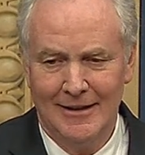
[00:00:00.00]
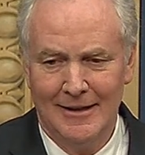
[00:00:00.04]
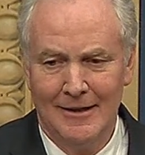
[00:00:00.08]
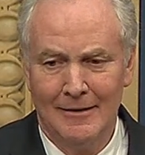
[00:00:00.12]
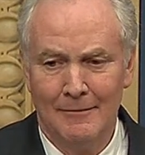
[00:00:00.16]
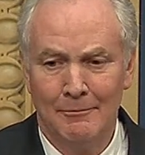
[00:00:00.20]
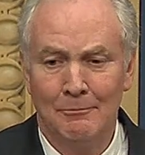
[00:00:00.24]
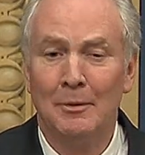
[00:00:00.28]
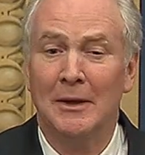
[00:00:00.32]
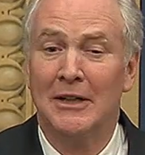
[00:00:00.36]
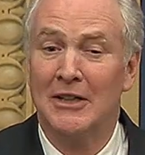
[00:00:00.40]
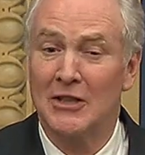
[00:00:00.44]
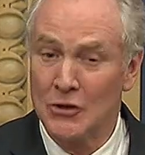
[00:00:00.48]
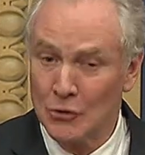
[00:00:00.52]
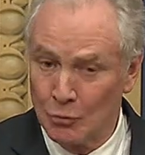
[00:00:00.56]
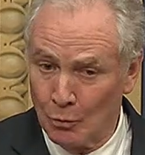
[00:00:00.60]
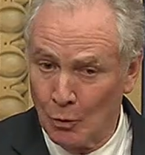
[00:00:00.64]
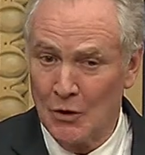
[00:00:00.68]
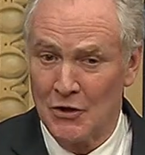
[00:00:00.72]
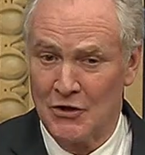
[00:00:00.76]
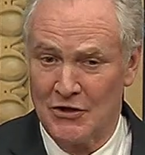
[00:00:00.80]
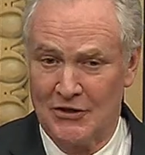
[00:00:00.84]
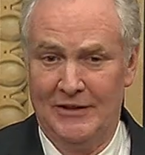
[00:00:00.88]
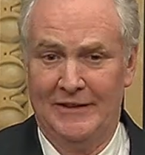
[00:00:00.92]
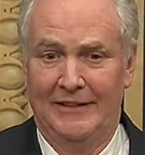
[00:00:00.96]
But it's
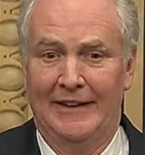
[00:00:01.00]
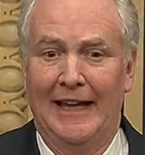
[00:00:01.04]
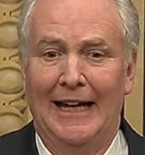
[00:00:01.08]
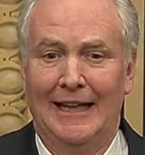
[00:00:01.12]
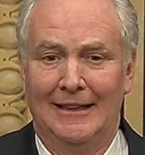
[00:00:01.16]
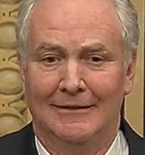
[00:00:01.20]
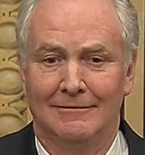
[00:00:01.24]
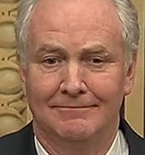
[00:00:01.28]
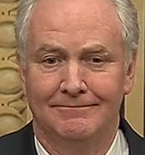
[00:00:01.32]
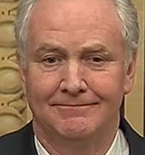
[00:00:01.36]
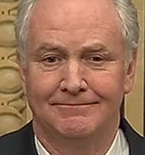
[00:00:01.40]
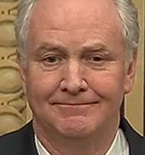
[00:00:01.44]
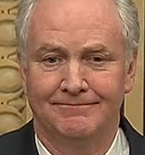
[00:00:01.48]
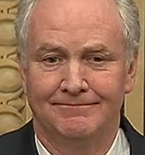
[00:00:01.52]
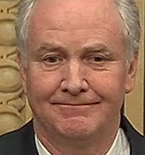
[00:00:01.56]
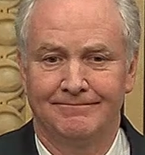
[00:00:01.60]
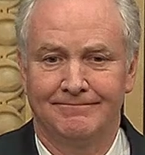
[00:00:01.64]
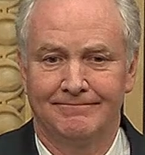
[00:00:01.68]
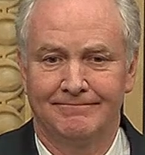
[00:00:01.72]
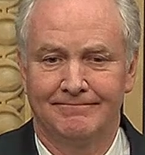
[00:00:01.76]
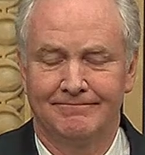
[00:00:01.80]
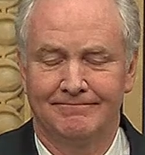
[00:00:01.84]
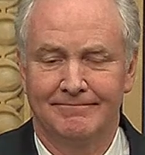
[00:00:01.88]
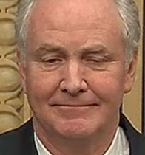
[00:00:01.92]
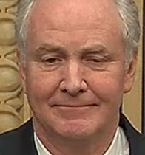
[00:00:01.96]
worse than that.
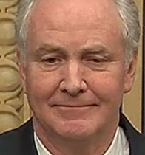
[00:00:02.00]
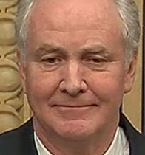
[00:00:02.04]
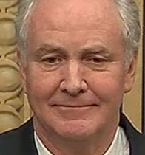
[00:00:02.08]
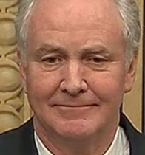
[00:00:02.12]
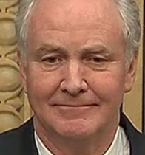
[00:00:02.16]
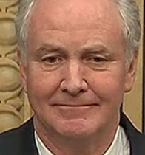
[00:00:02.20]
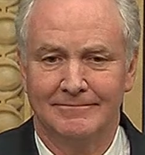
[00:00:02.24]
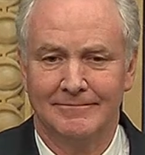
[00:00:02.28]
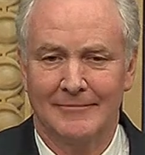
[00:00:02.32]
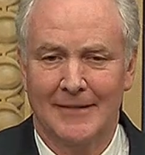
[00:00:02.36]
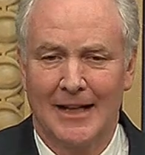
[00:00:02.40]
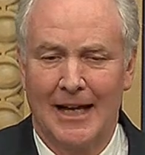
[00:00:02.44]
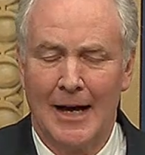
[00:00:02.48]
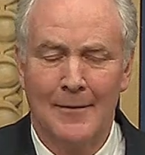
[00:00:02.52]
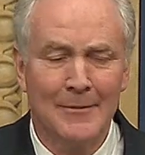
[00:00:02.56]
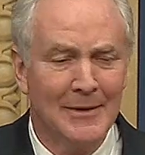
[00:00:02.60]
I